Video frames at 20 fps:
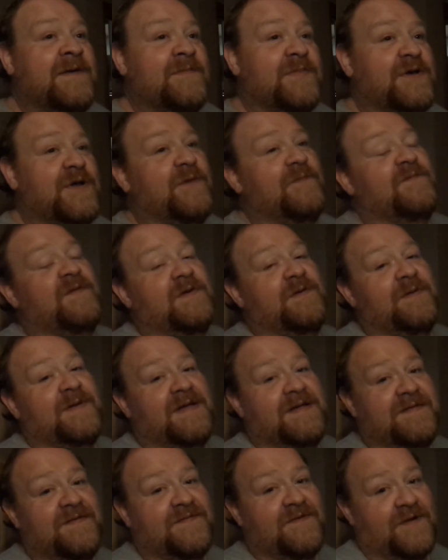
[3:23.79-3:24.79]
but hopefully we
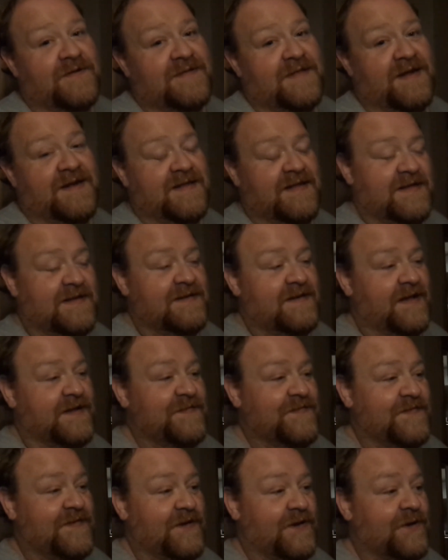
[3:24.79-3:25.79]
can start that again
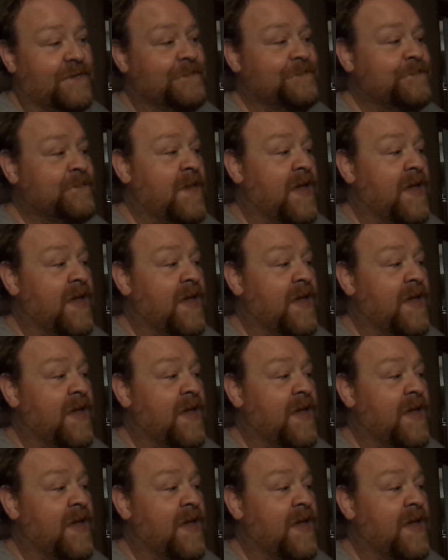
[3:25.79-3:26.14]
next year.